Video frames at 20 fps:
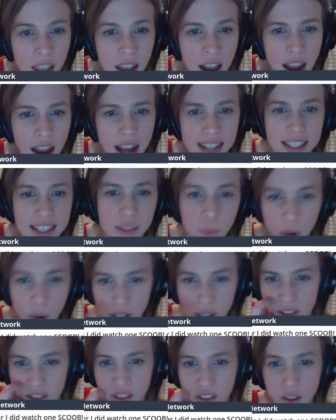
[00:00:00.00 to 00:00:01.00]
I did watch
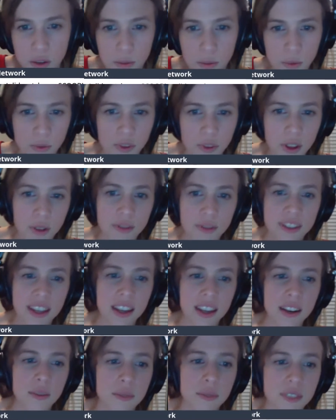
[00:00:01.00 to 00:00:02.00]
Scoob review
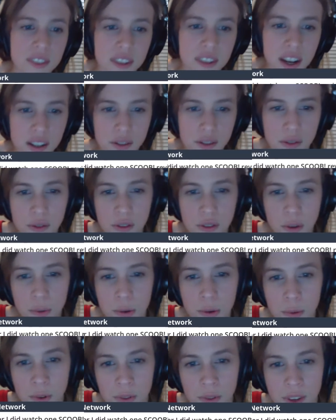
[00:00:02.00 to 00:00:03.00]
said it was not true Scooby
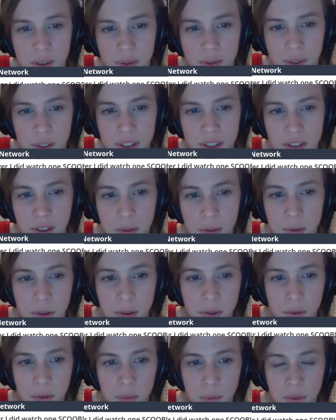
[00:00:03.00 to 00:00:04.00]
Doo movie. It was only a Scooby
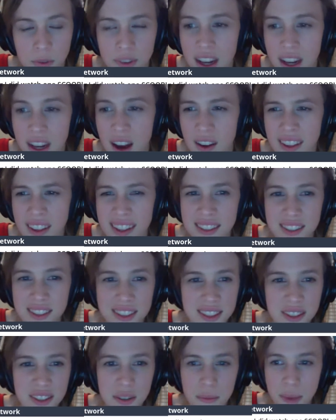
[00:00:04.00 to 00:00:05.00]
Doo movie. oh, that's
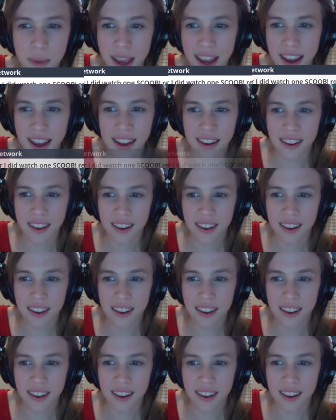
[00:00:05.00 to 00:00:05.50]
just too bad.